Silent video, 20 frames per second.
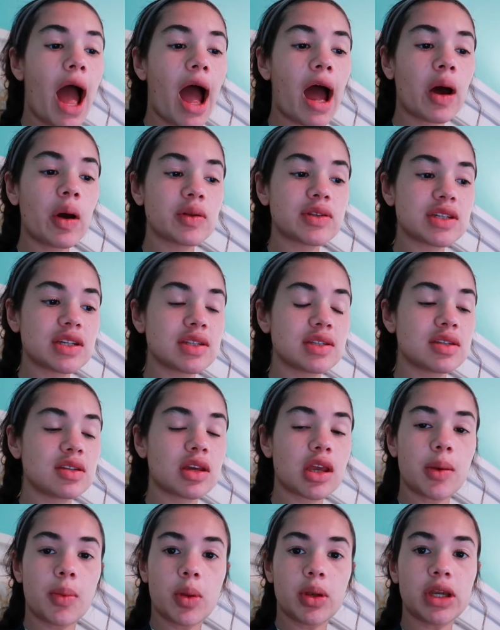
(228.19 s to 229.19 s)
out into
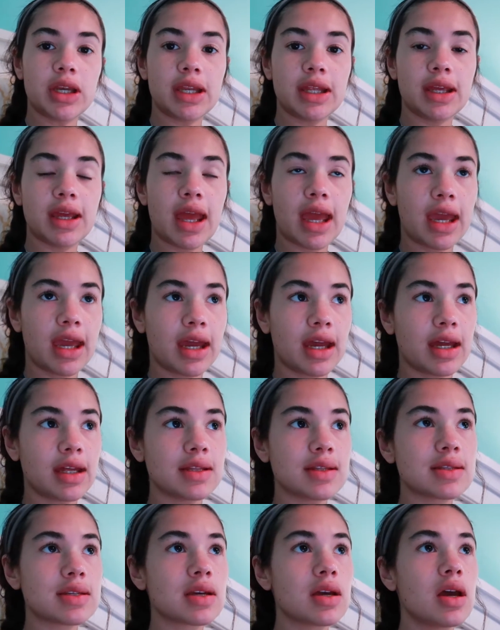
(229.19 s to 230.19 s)
the community
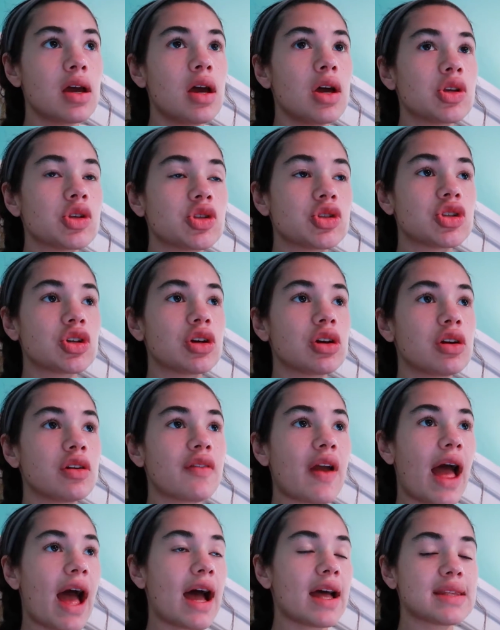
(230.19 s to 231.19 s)
and
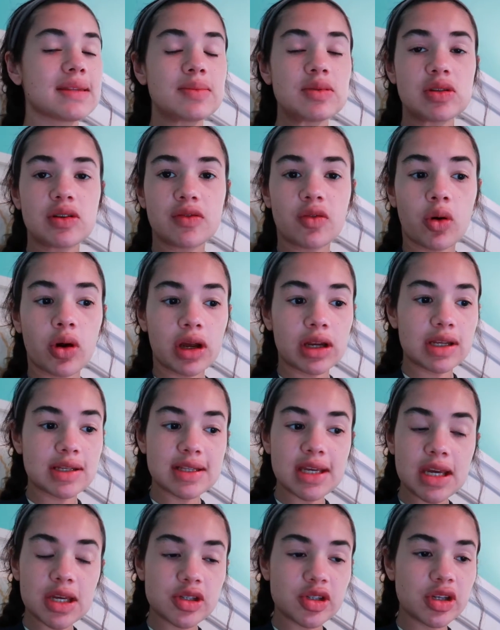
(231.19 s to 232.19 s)
serve at some sort of
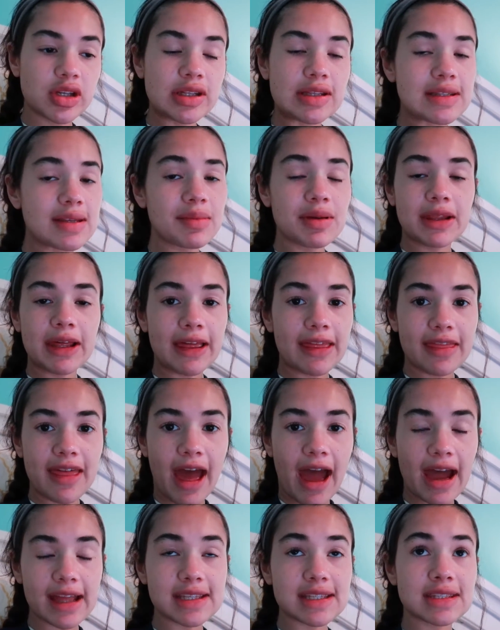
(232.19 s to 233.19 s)
organization something like
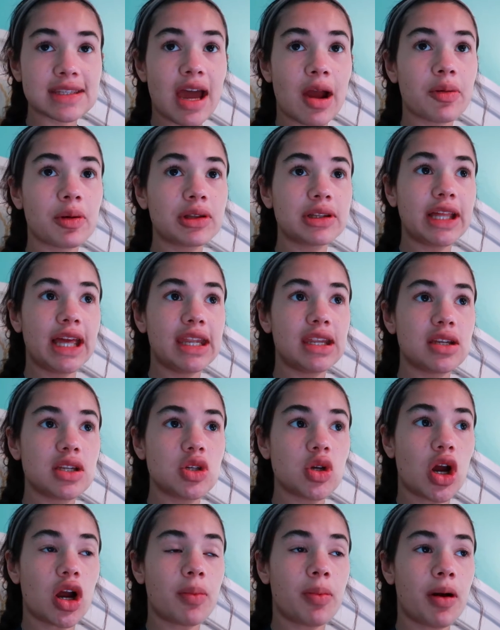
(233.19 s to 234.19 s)
that that related
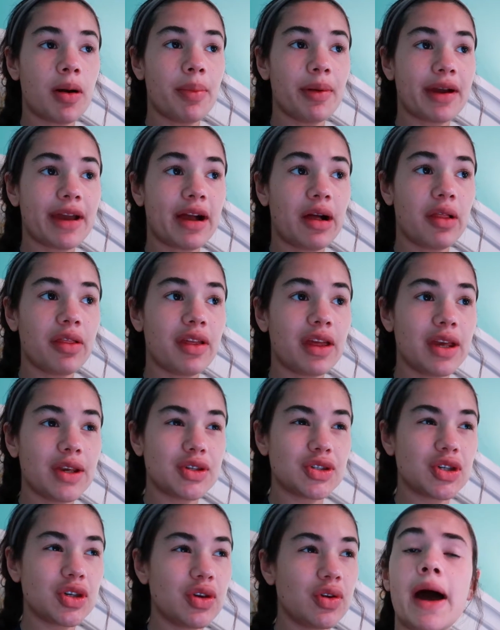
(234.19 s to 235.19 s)
to our public health
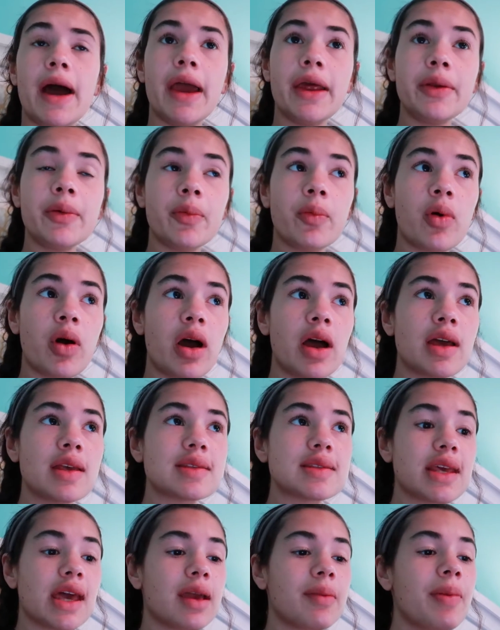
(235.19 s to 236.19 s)
issue mine
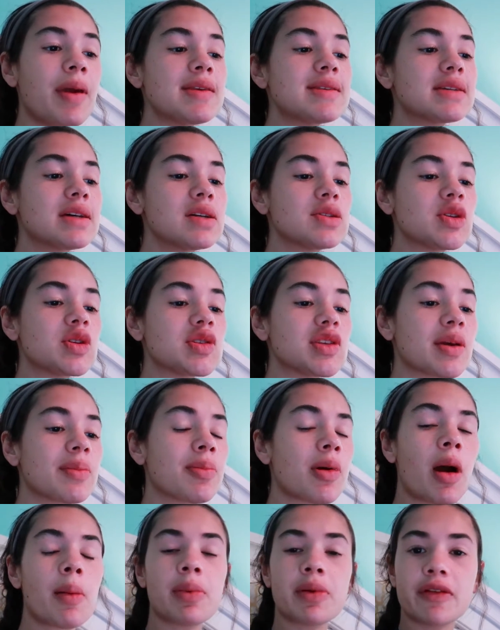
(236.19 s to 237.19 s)
was like basically just
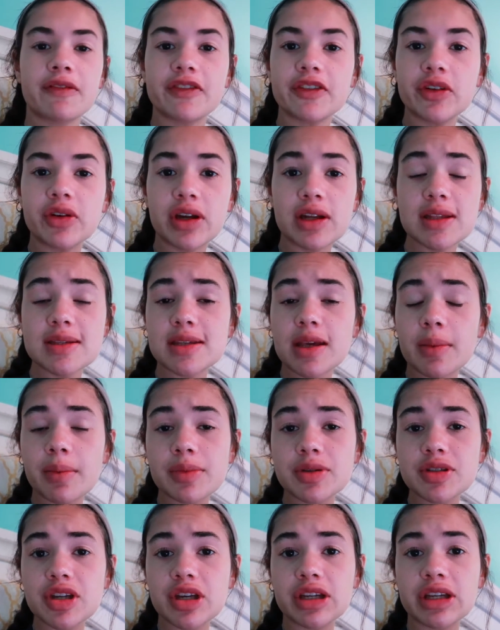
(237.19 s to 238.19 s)
like proper food
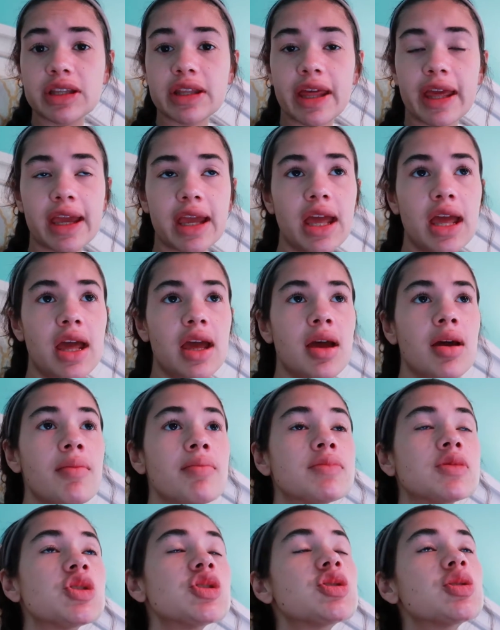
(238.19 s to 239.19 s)
consumption and like
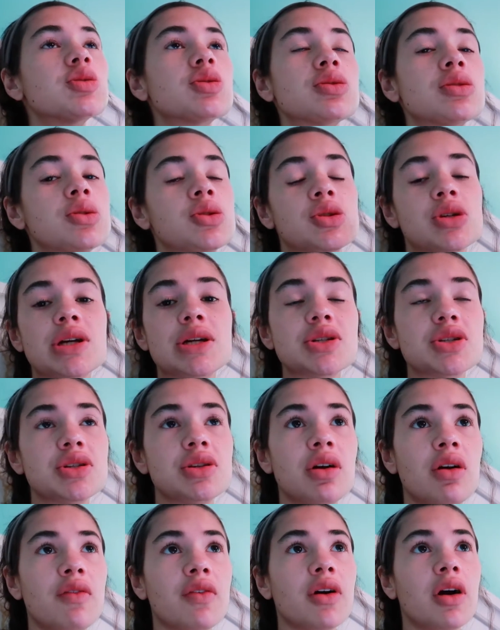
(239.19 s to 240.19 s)
just
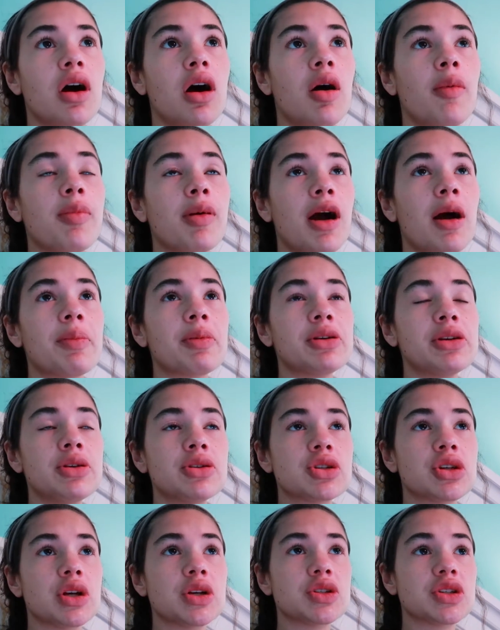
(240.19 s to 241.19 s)
nutrition overall proper
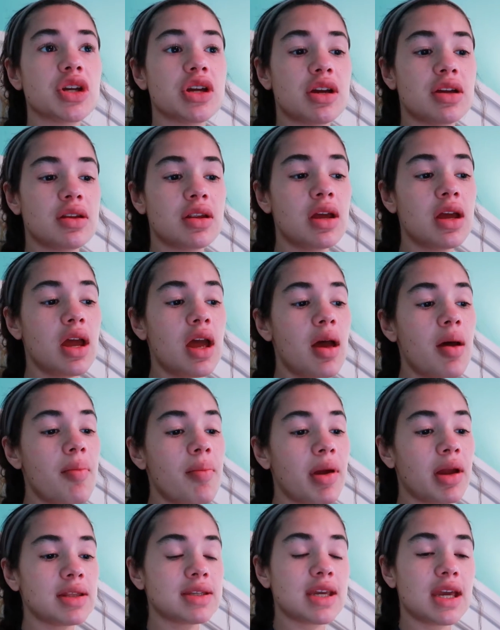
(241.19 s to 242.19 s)
nutrition
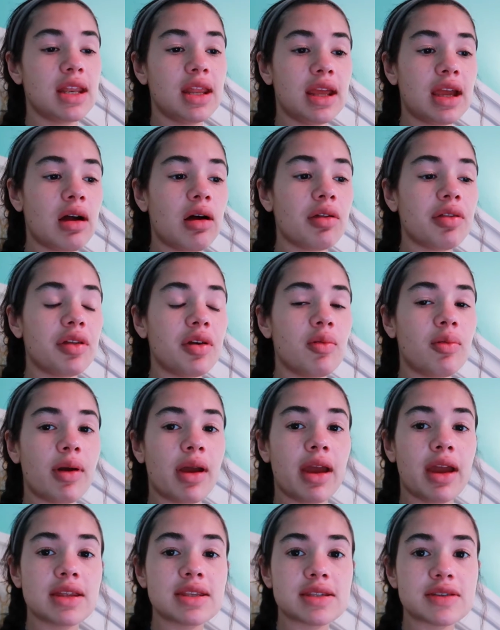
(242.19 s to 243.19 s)
maintaining healthy
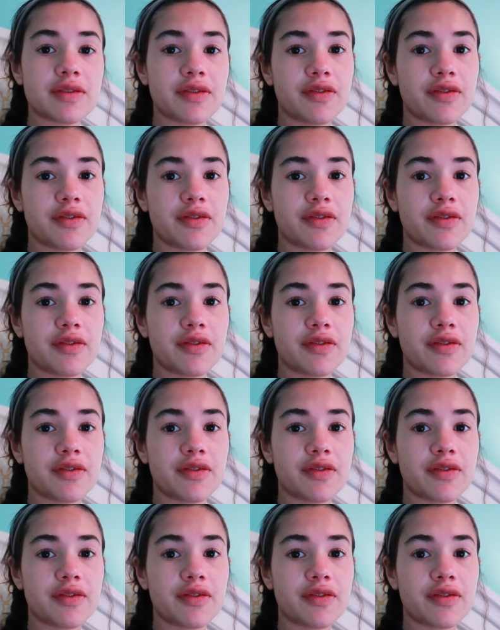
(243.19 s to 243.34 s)
weights